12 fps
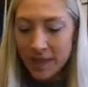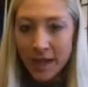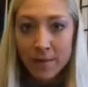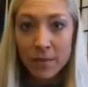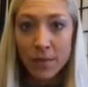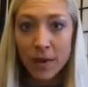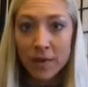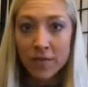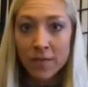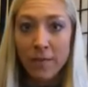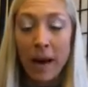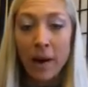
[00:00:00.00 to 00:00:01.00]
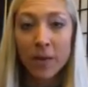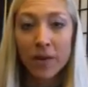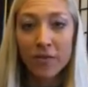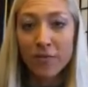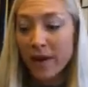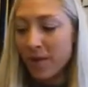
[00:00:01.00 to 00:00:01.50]
I am aware of the power
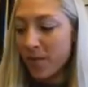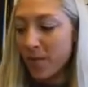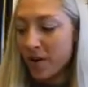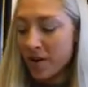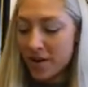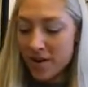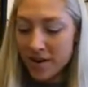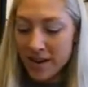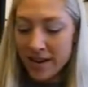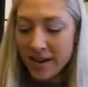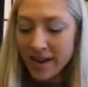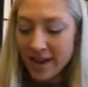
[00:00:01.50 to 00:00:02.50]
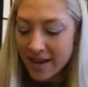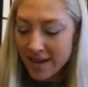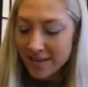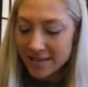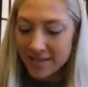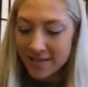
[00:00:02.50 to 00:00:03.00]
of my word, and it
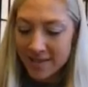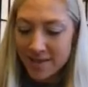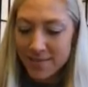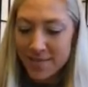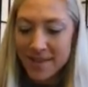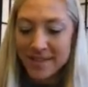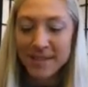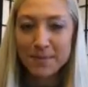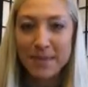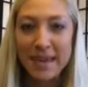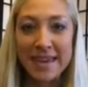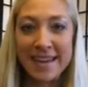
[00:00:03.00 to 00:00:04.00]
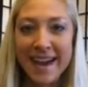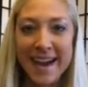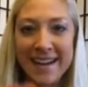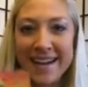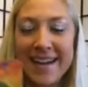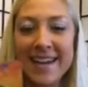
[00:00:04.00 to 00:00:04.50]
has an amazing
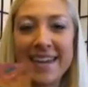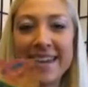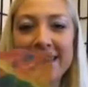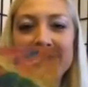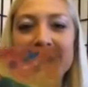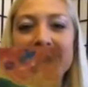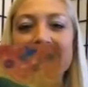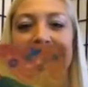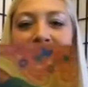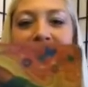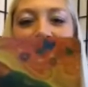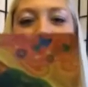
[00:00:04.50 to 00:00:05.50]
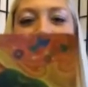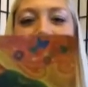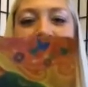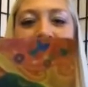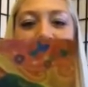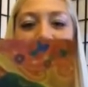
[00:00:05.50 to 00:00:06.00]
peacock on it. I
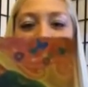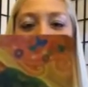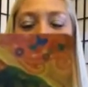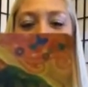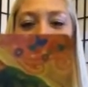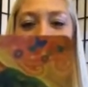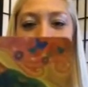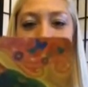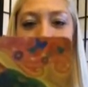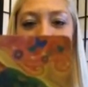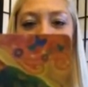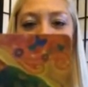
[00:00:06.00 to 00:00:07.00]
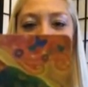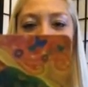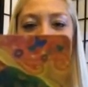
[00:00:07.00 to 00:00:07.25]
love peacocks.